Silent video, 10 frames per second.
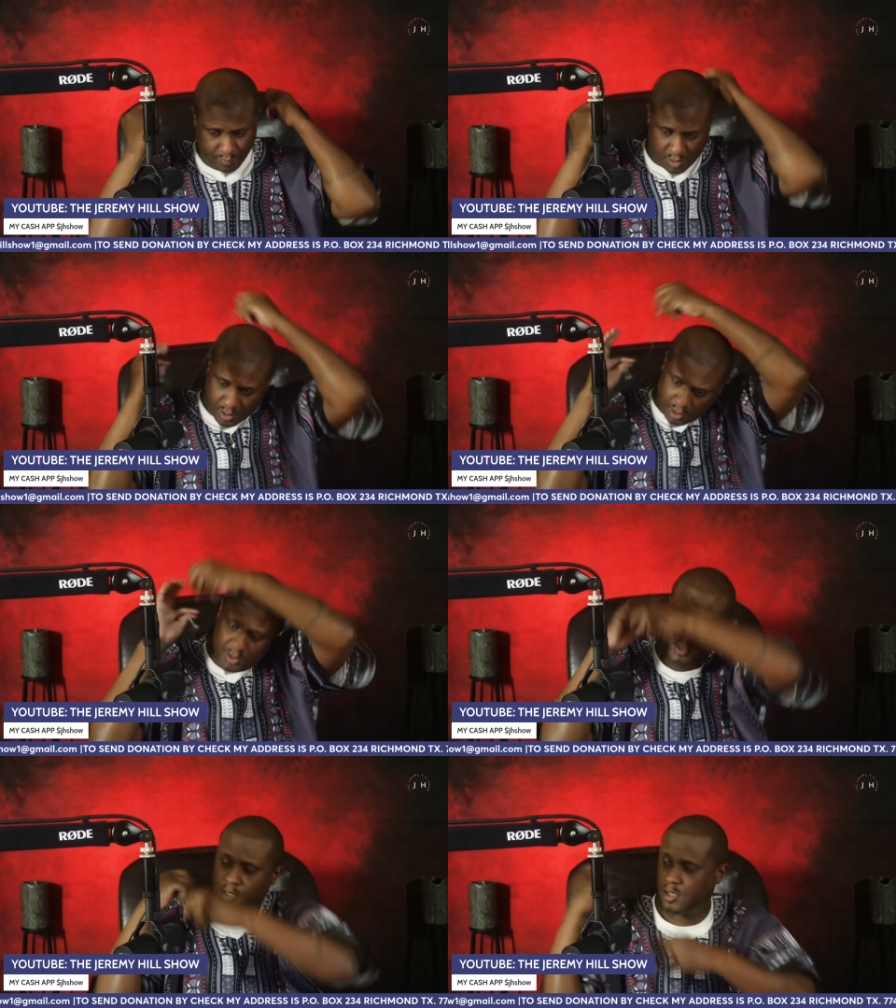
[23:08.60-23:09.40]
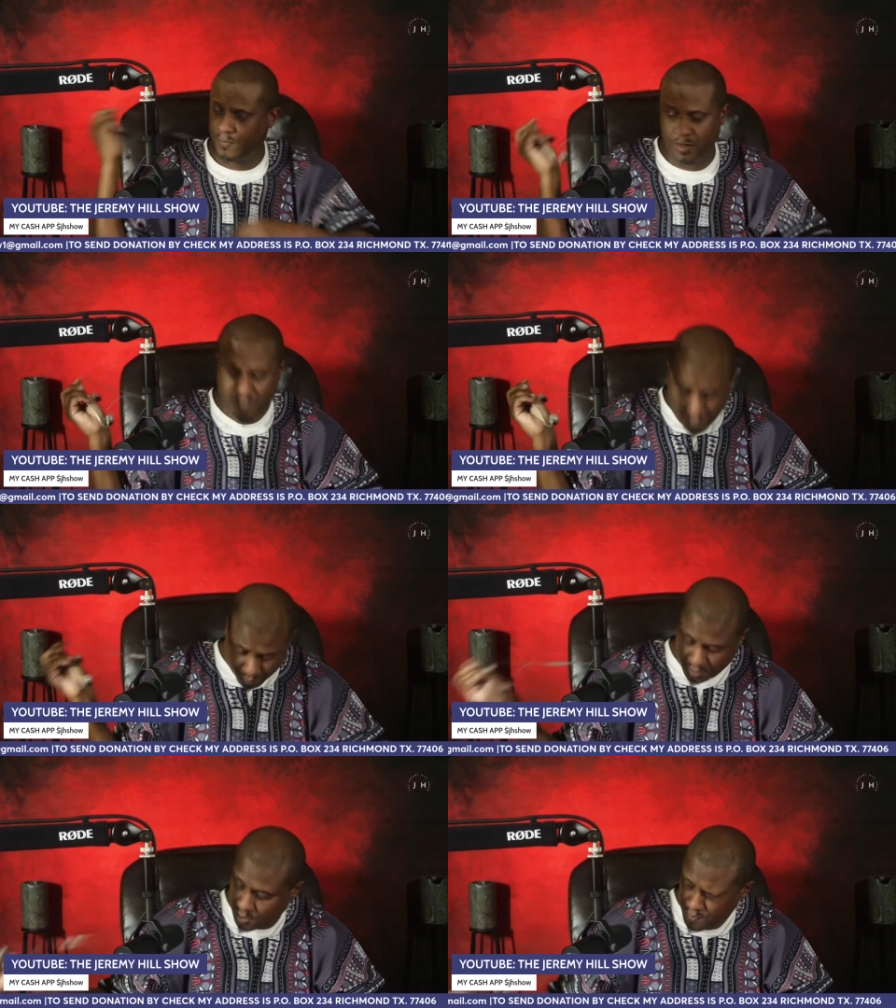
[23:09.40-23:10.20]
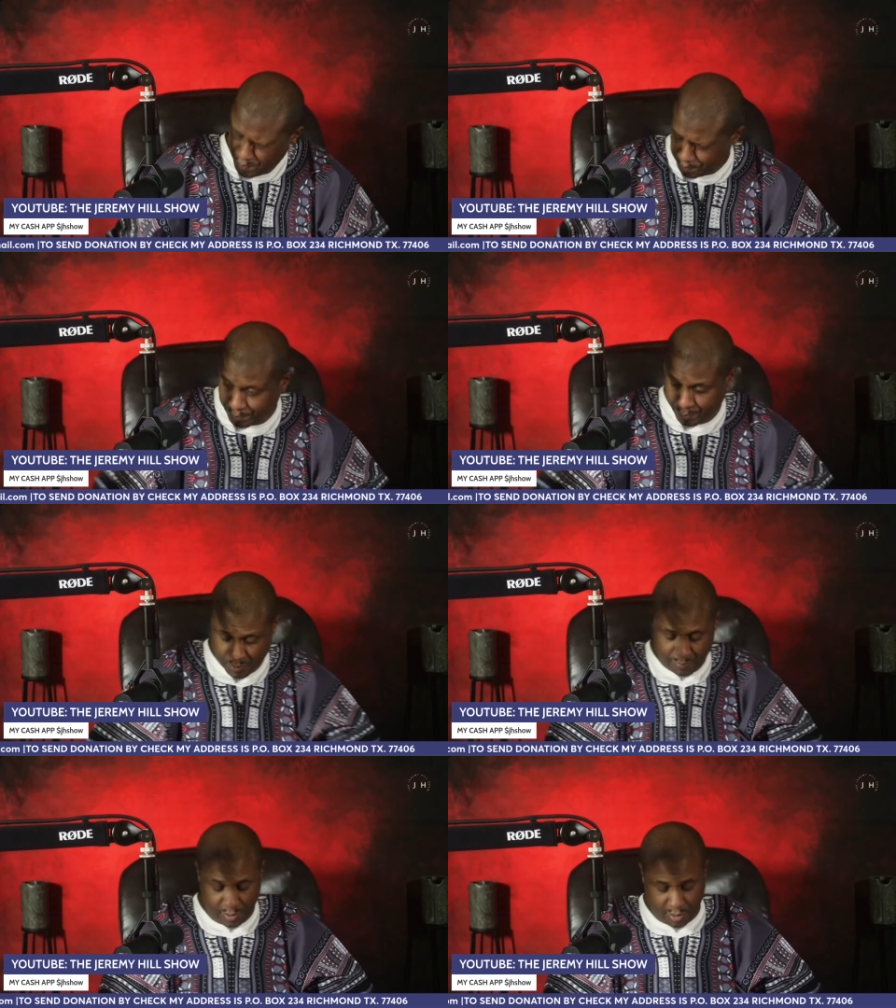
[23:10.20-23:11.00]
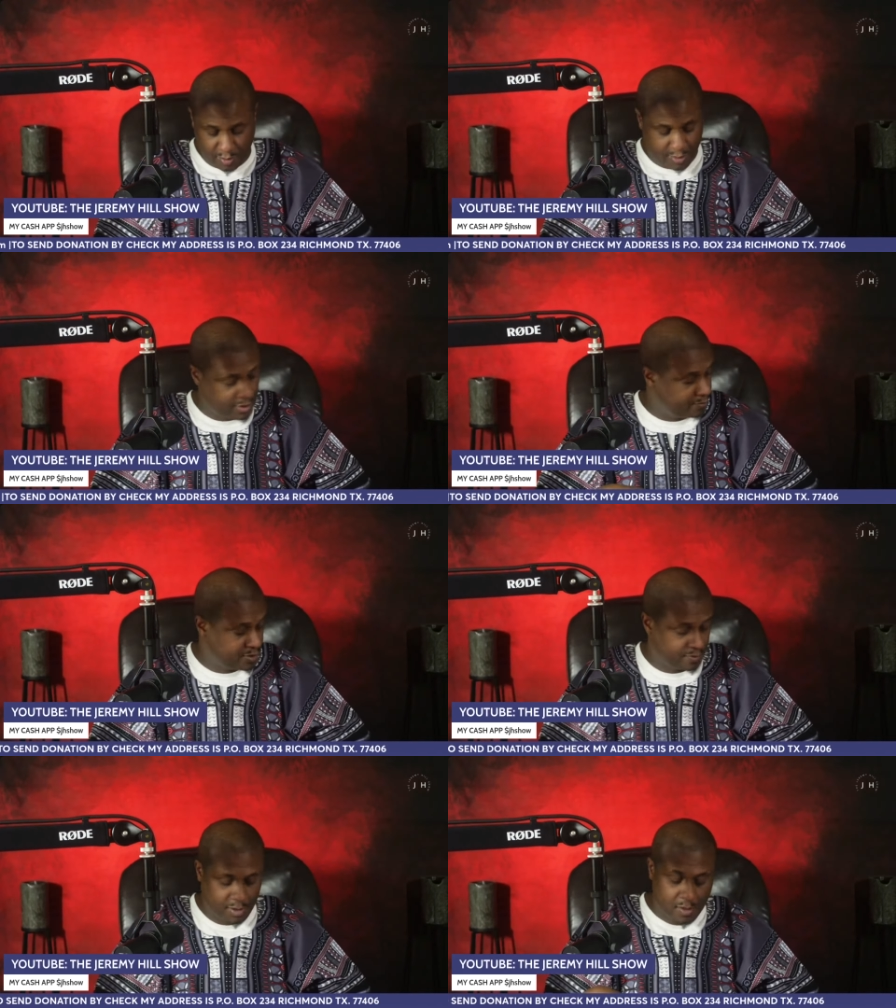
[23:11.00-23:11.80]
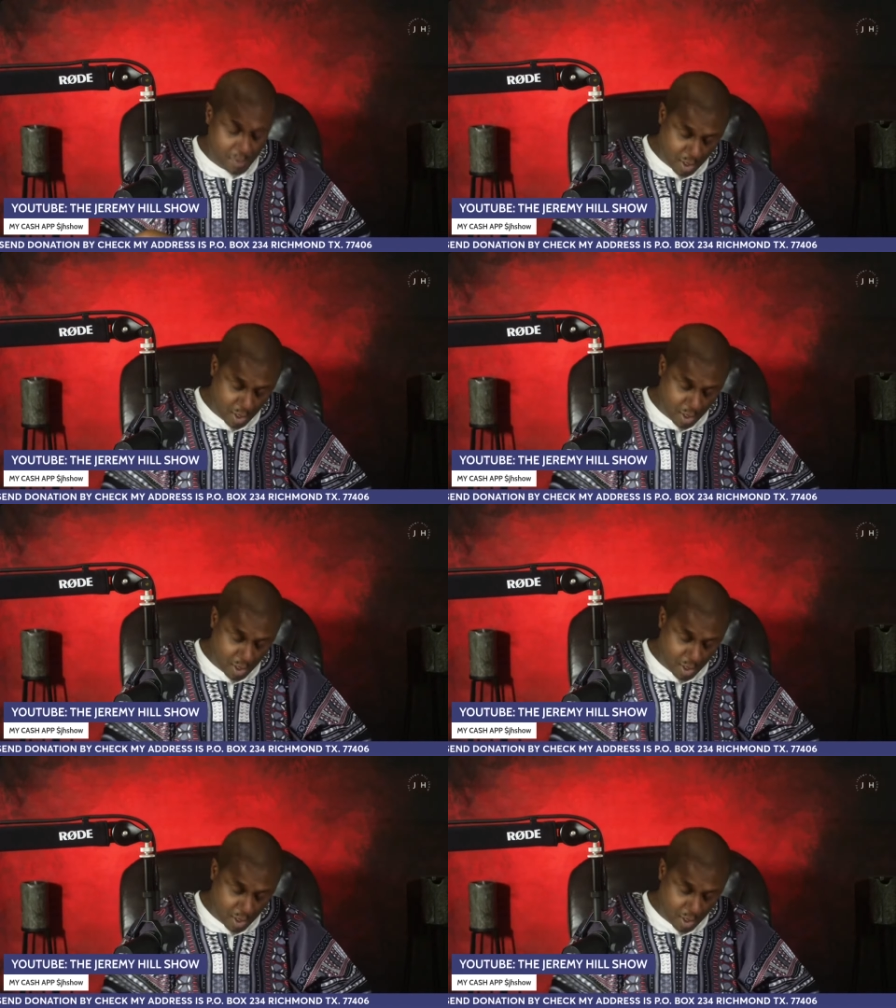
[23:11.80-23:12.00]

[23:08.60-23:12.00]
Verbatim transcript: Take this shit off now. Shit. Be irritating me sometimes.